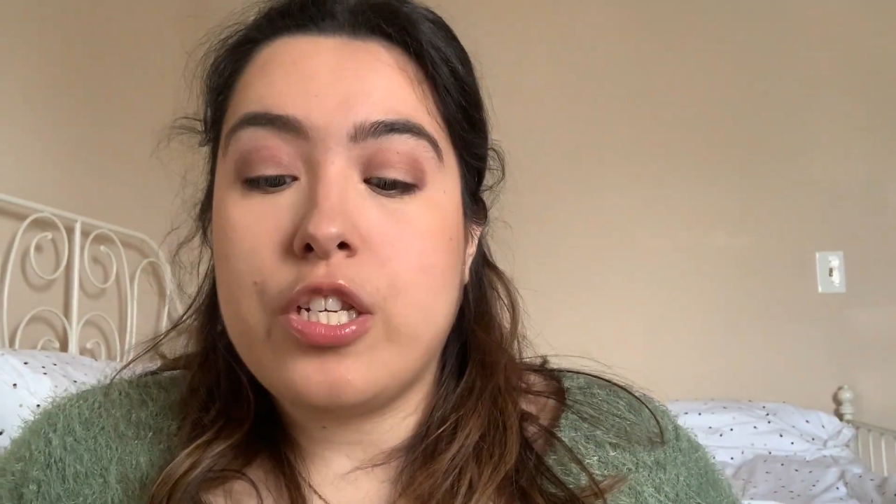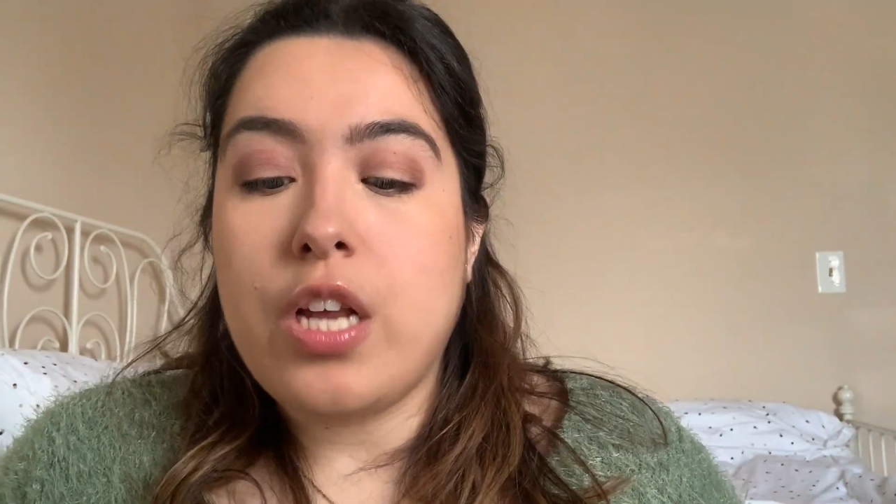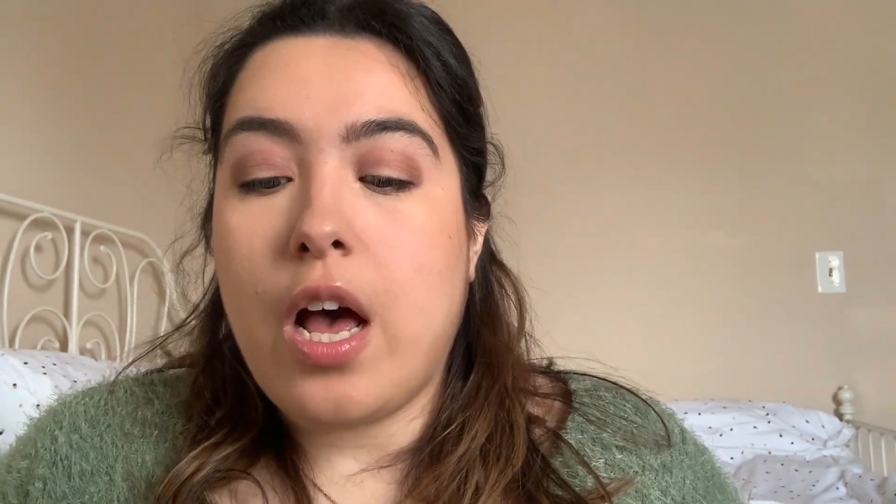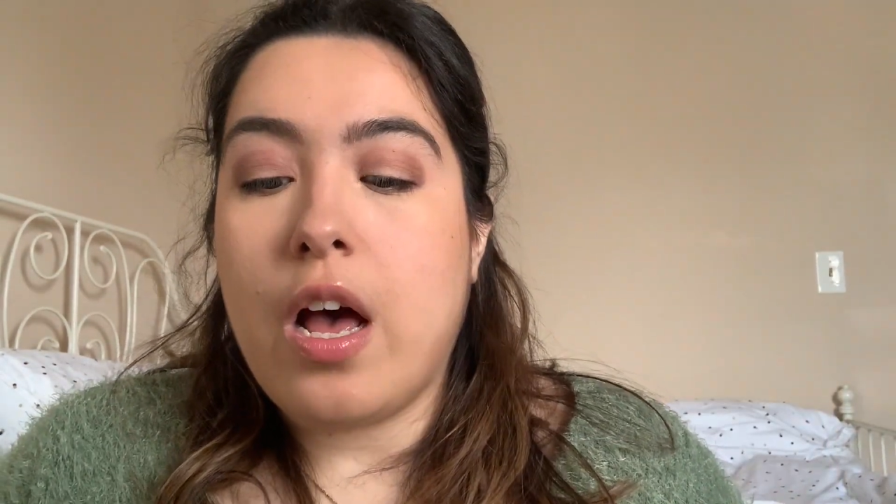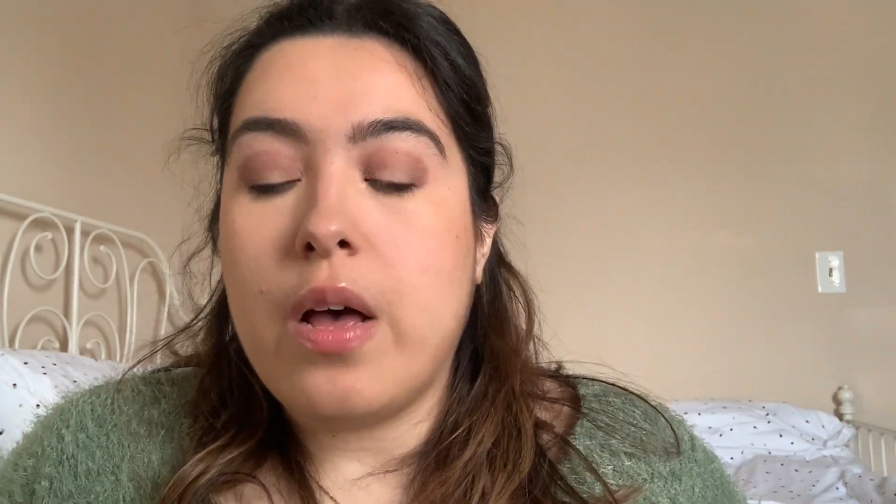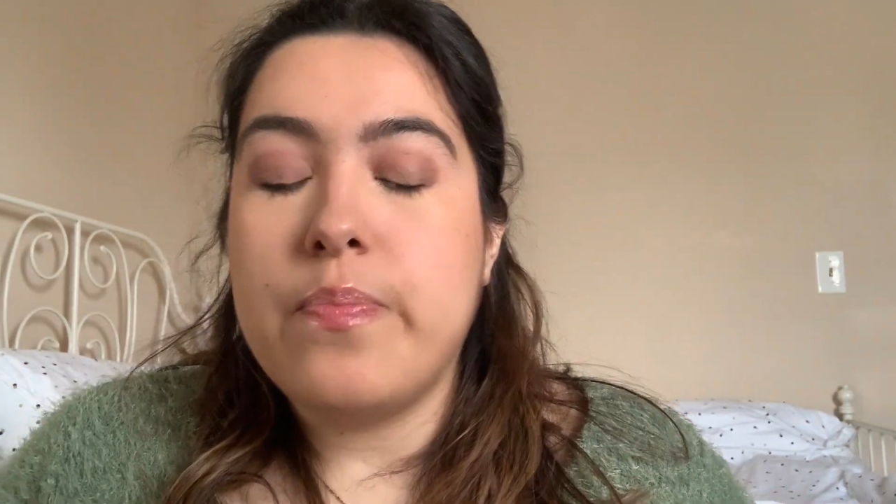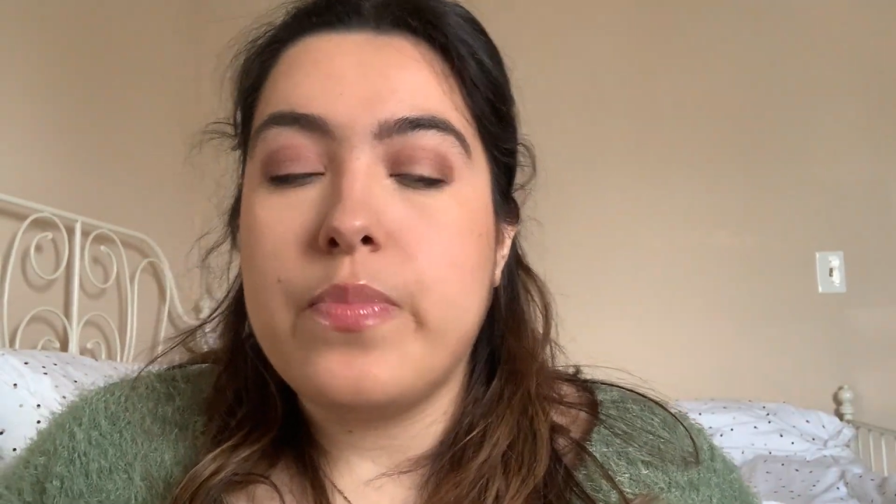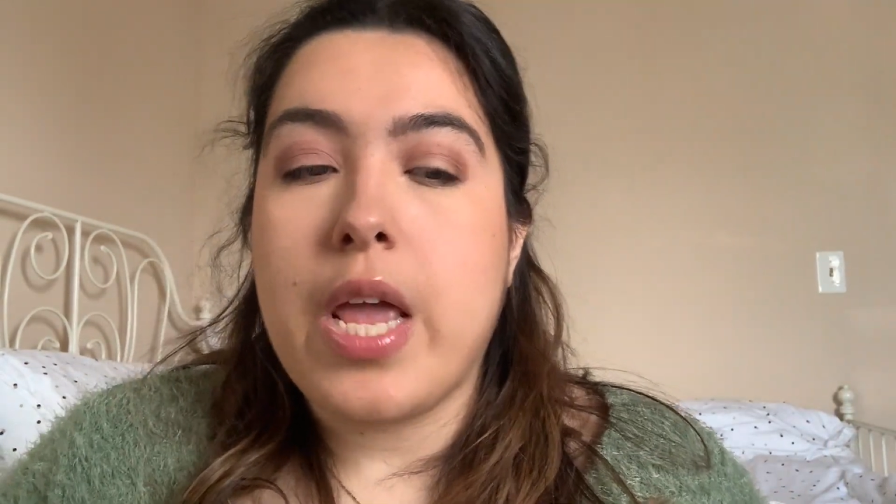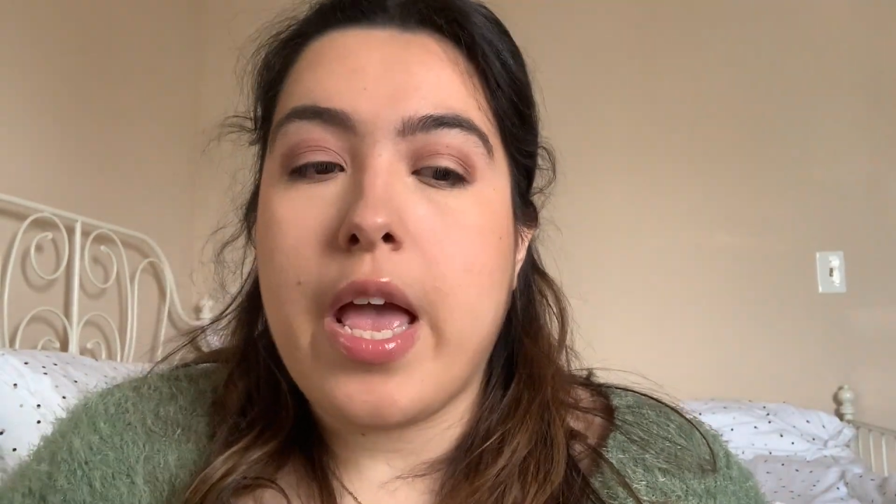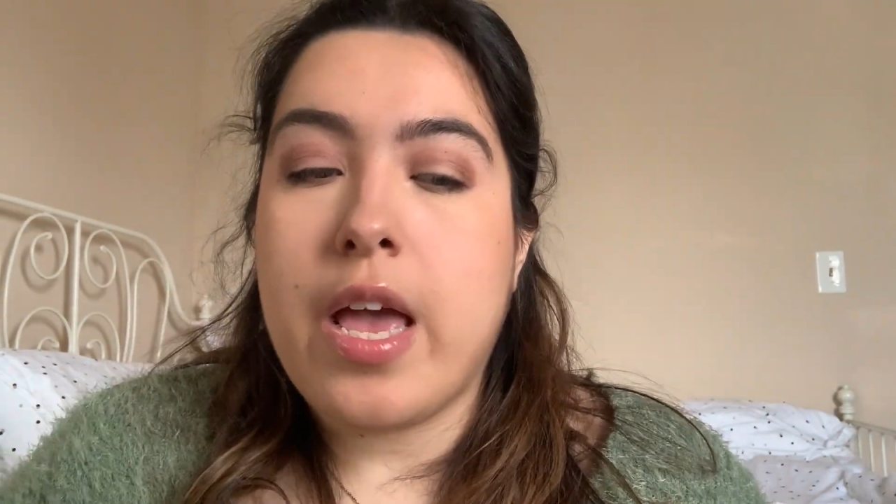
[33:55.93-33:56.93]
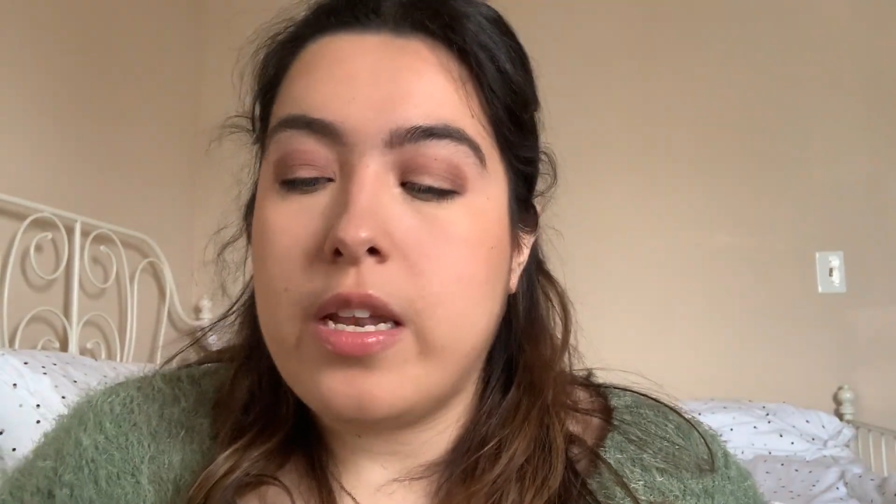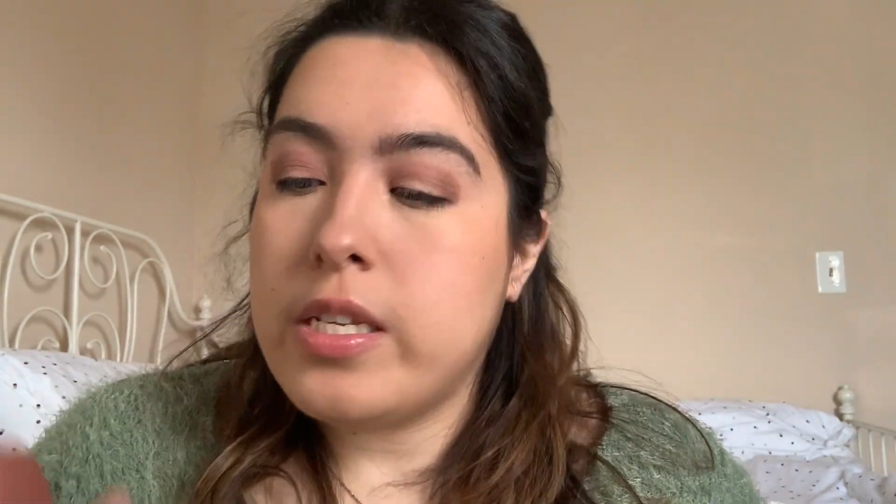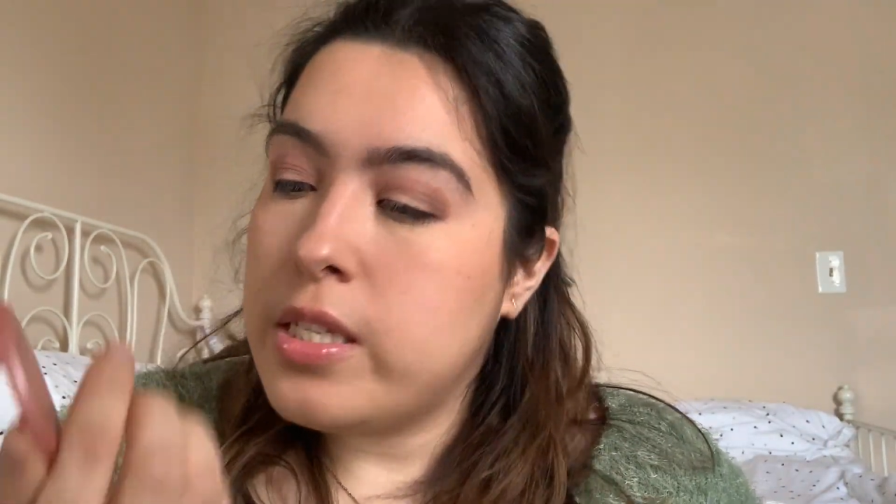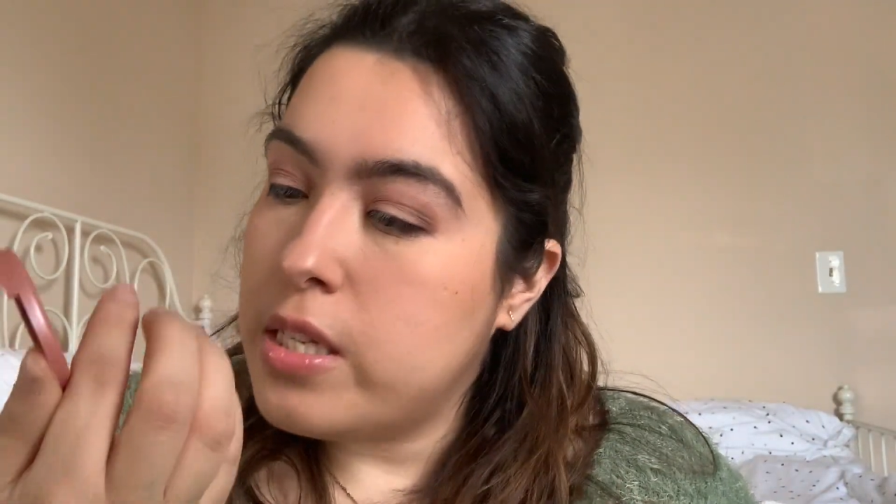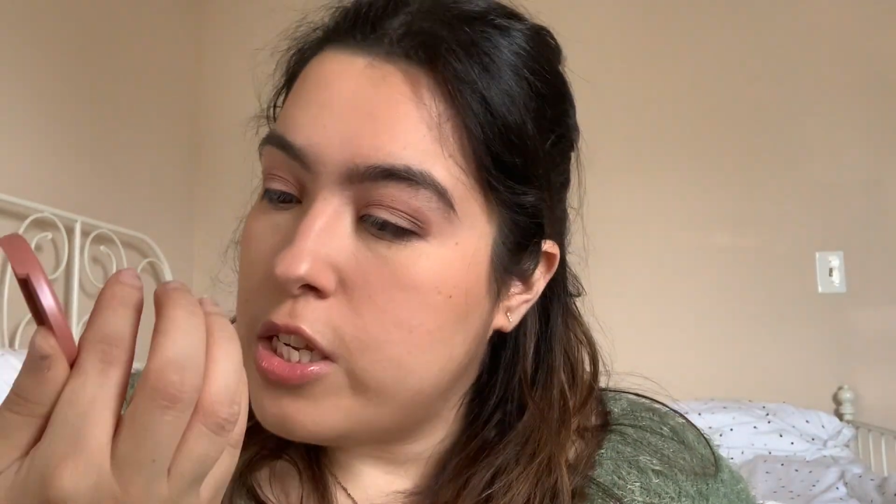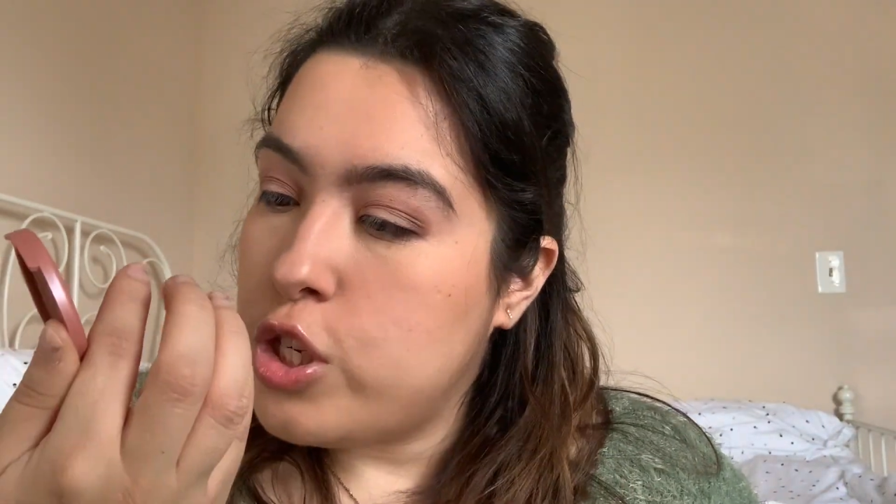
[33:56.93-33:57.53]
And this is in the